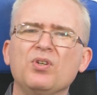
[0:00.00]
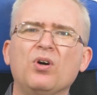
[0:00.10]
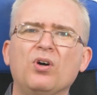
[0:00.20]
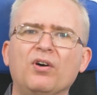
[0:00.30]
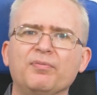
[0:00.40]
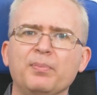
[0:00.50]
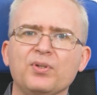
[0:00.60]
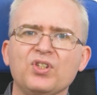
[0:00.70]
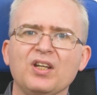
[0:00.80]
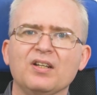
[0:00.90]
not
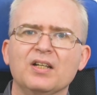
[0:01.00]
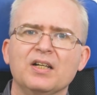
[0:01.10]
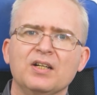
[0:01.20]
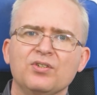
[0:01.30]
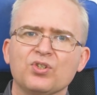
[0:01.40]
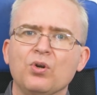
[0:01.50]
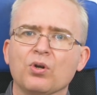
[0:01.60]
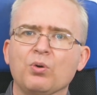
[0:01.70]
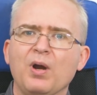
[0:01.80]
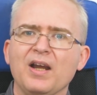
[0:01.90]
off-putting. It's
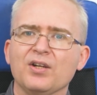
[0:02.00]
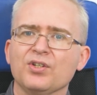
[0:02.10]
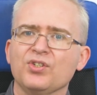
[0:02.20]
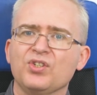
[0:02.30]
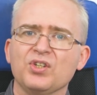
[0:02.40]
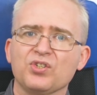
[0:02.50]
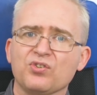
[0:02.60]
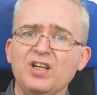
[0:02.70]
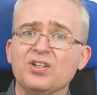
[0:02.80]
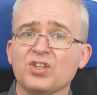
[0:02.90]
not quite as
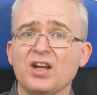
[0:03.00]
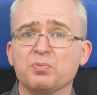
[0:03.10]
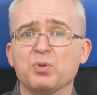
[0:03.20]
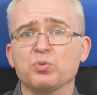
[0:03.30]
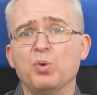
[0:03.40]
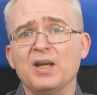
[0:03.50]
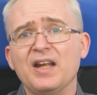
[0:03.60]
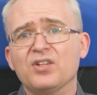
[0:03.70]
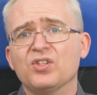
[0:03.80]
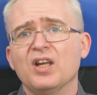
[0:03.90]
discreet as an Xbox One
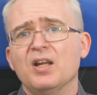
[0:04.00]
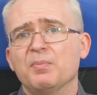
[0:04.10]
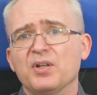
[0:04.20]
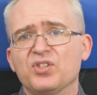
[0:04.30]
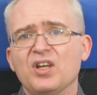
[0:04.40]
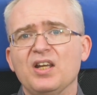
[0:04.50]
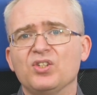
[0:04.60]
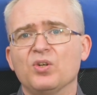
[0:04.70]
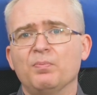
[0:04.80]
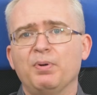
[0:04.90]
X, but I'd say
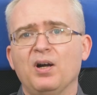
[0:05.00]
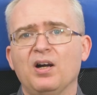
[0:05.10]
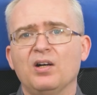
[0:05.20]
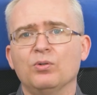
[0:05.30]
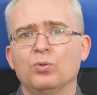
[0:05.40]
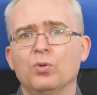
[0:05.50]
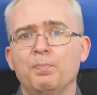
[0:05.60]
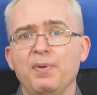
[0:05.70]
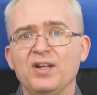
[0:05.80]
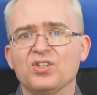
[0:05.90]
it's on par or
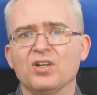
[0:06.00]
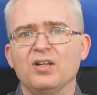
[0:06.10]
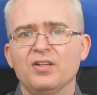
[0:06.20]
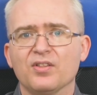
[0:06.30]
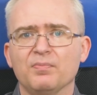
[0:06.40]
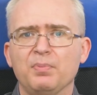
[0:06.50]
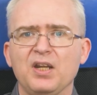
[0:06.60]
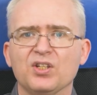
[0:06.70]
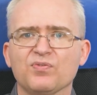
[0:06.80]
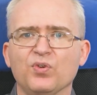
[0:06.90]
better than
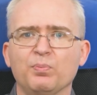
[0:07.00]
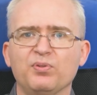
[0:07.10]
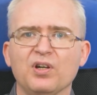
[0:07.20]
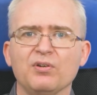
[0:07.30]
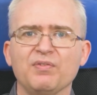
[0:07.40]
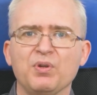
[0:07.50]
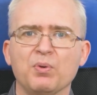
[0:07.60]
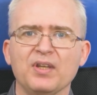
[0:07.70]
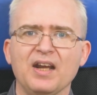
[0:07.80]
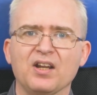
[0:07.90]
PS4 Pro if you
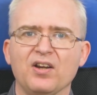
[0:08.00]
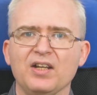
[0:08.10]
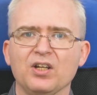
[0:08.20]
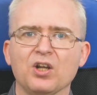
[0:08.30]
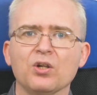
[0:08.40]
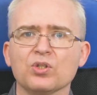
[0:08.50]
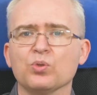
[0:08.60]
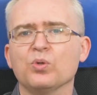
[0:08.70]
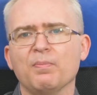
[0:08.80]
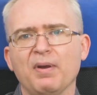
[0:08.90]
want that kind of
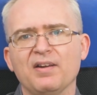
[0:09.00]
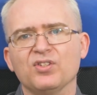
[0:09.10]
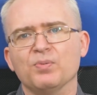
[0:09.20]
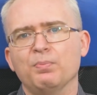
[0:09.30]
console comparison